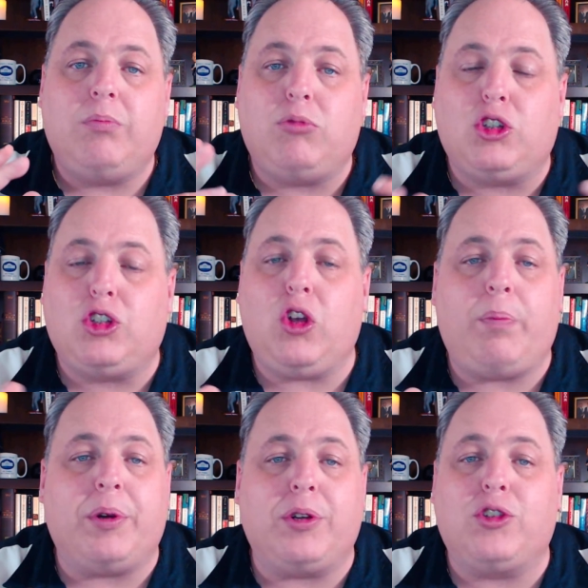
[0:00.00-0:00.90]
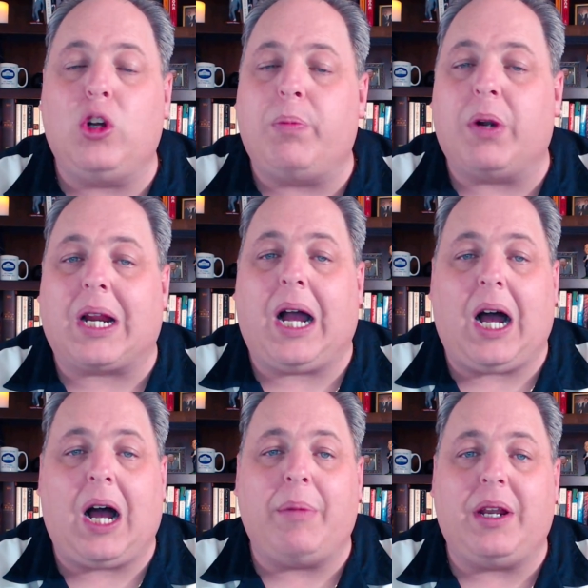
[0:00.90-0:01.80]
Super, super
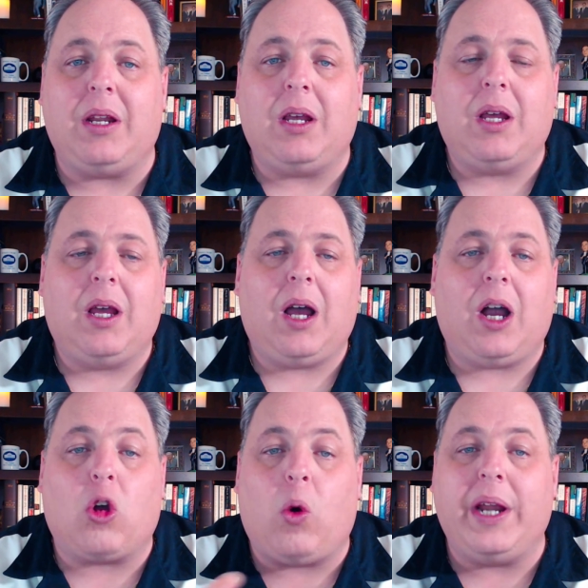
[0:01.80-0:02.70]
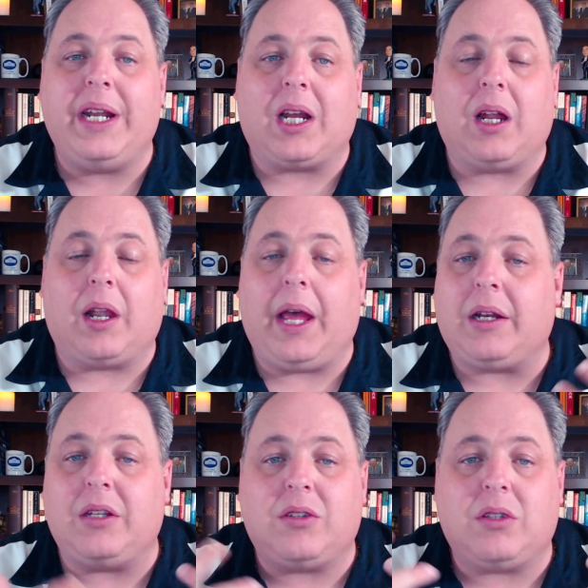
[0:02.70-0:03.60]
common coin to
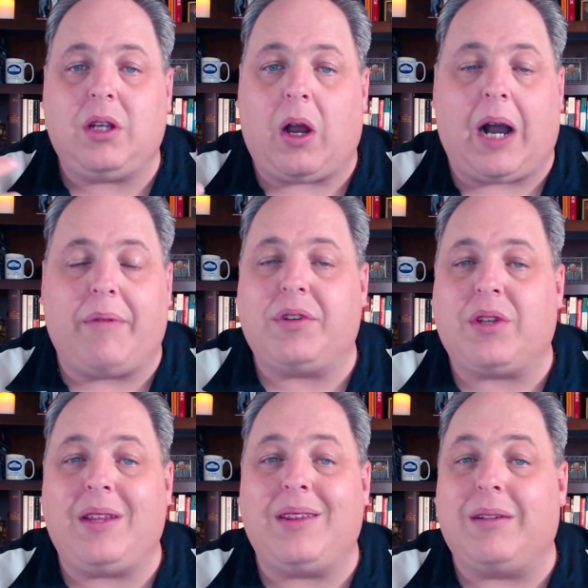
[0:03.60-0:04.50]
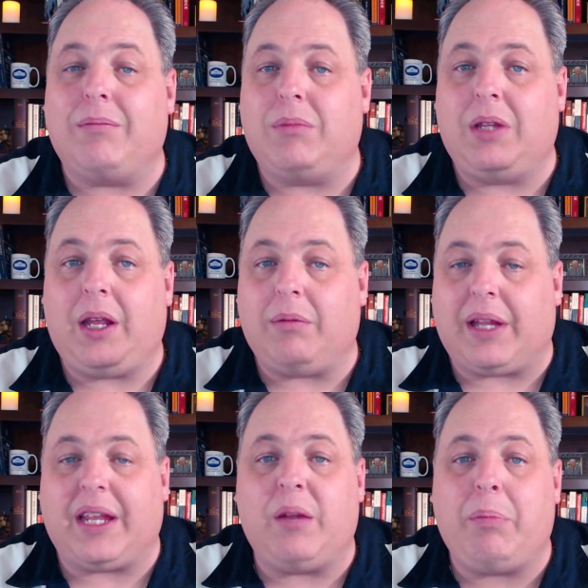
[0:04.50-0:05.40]
collect is obviously the
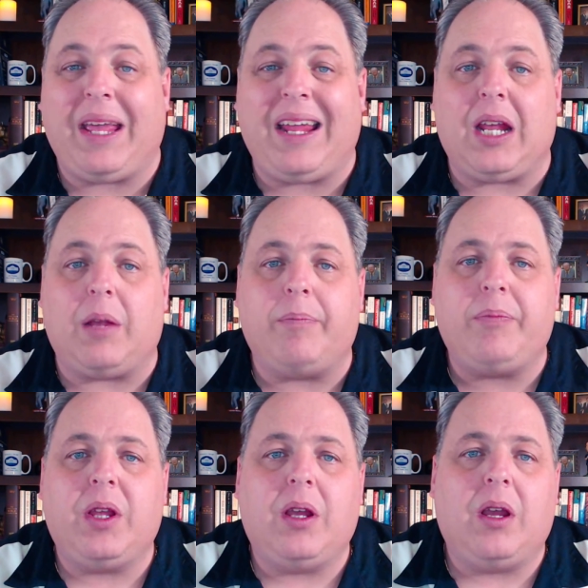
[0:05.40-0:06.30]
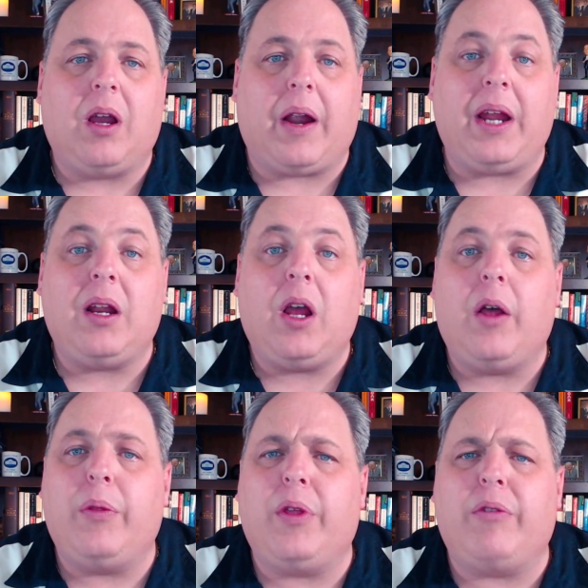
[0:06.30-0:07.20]
Lincoln penny. All right.
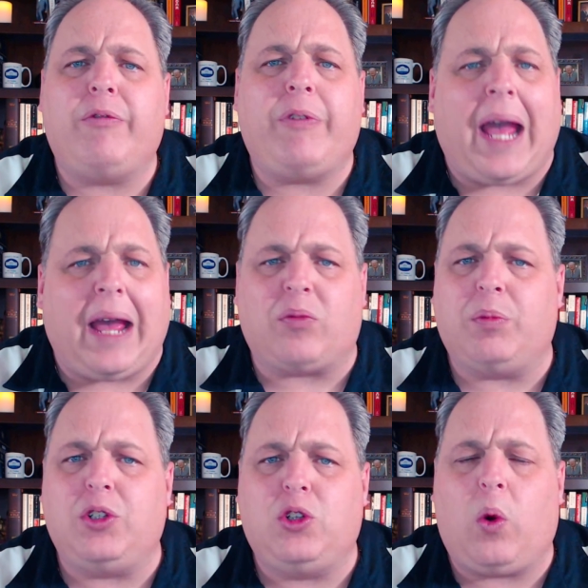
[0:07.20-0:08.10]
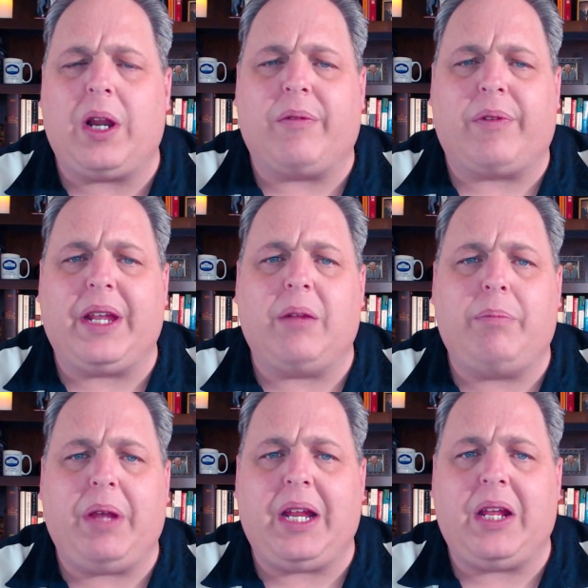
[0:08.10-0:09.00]
The vast majority of Lincoln
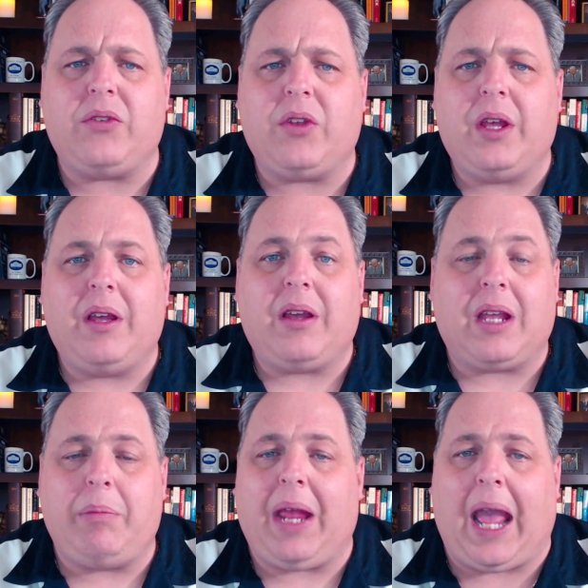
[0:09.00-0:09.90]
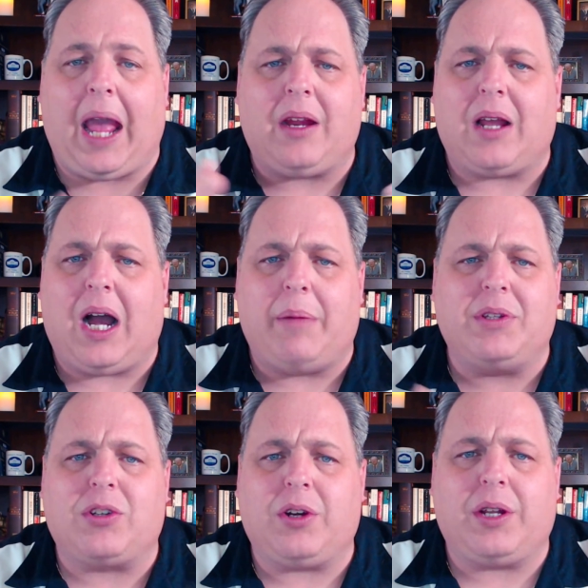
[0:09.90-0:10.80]
pennies can be had in common
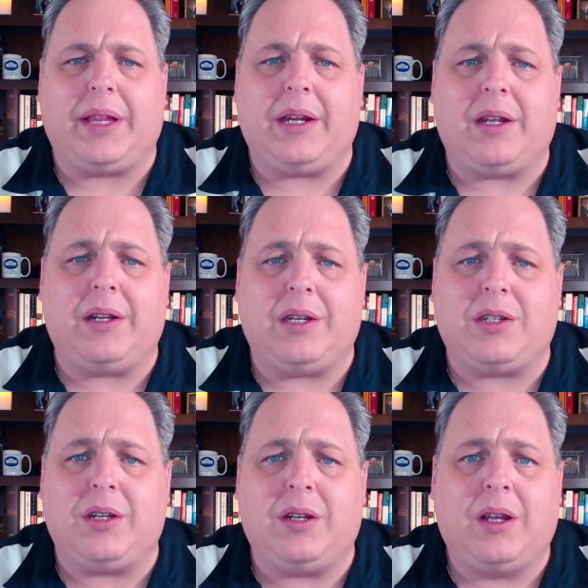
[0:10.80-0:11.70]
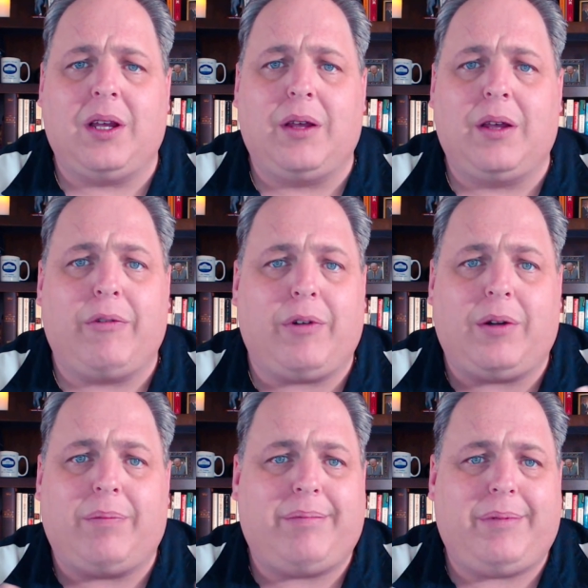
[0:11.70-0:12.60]
circulating condition
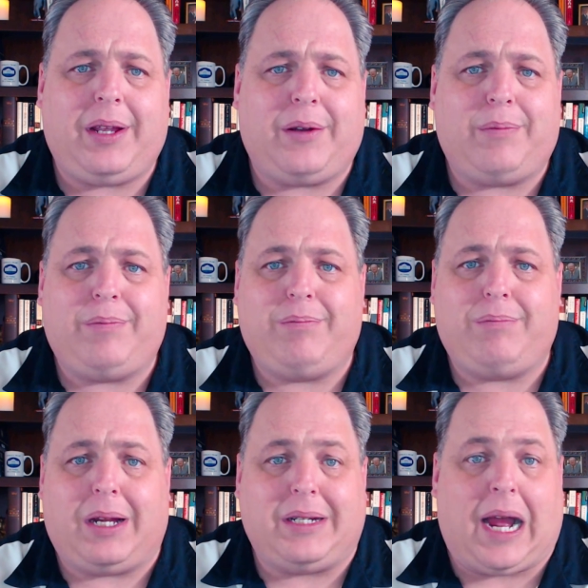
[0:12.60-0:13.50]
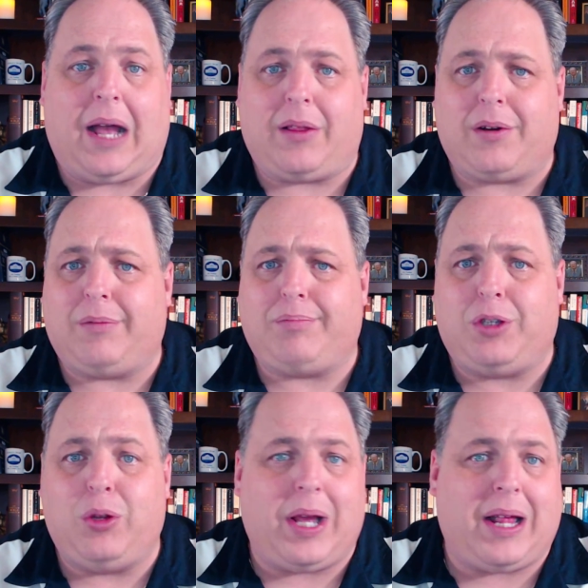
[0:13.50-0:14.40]
for $1, $2,
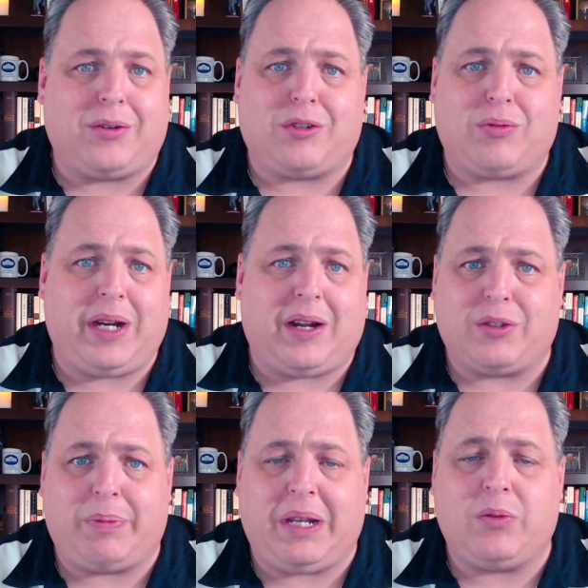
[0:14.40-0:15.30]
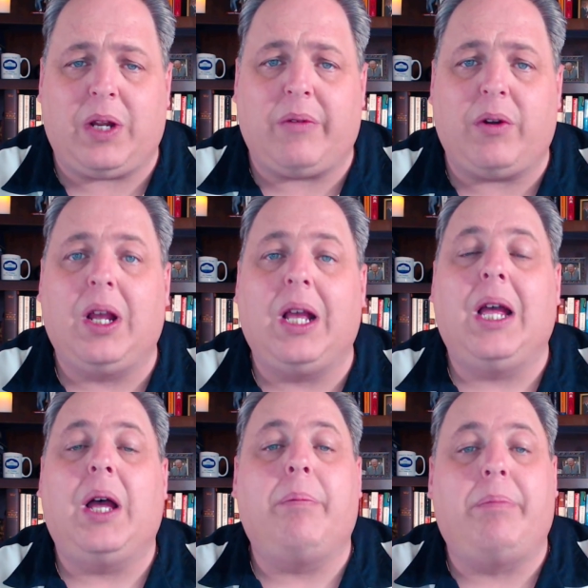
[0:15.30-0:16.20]
$3 a piece, whatever.
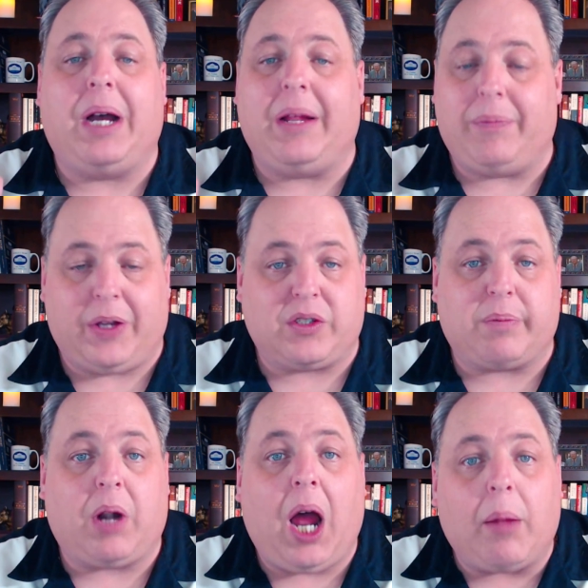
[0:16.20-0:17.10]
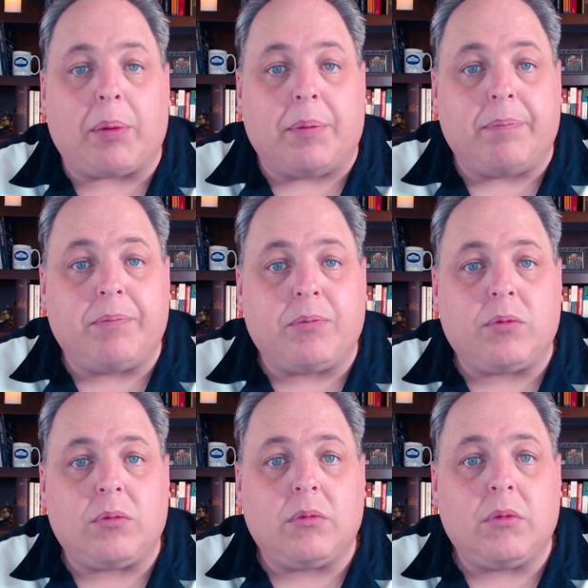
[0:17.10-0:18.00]
But there's a problem.
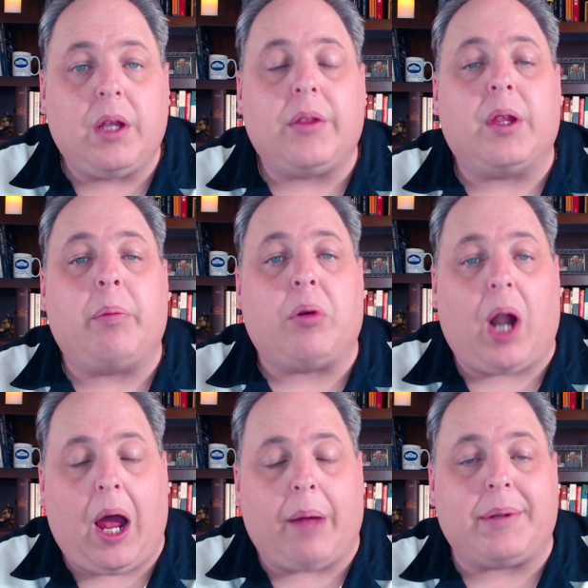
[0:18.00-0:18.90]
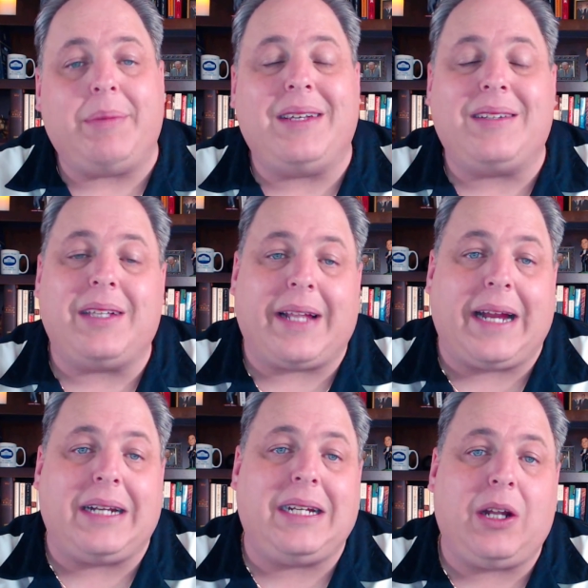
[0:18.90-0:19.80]
The problem is the
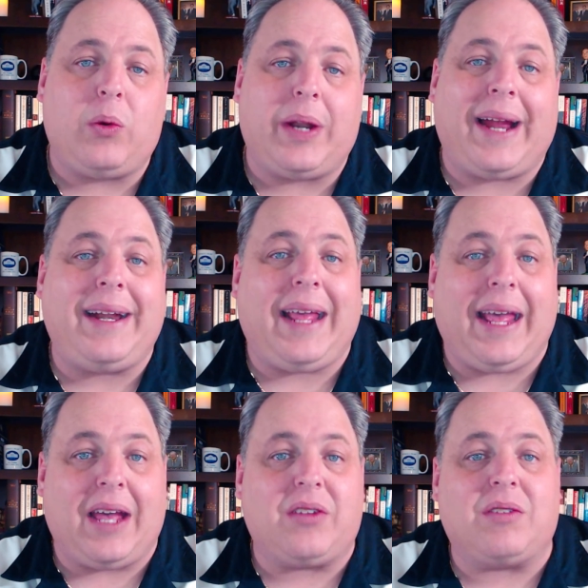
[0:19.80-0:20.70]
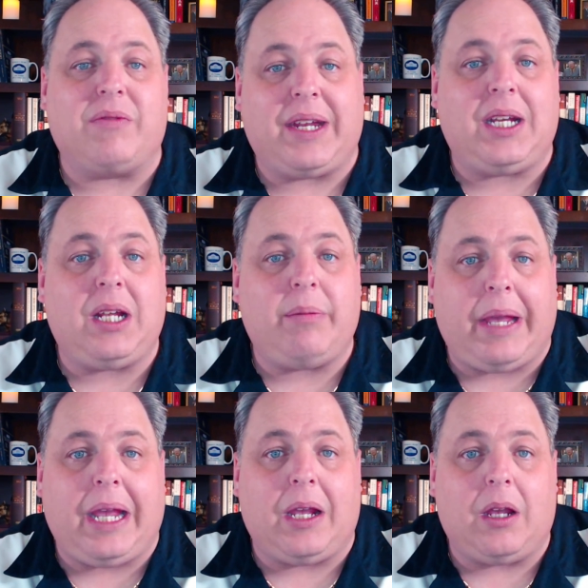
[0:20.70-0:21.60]
1909
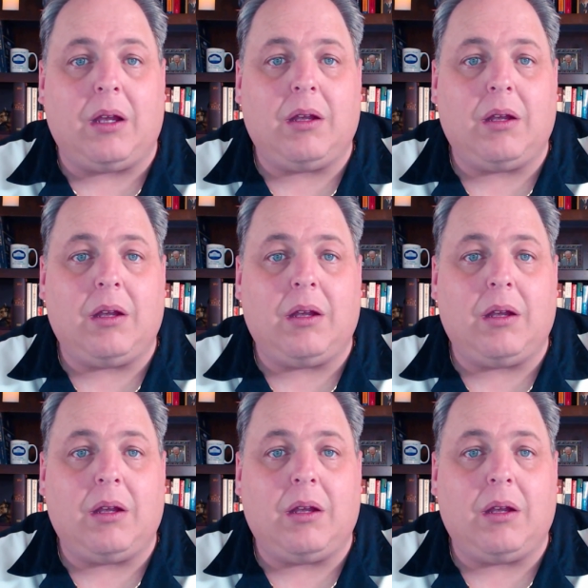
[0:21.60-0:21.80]
SVDB.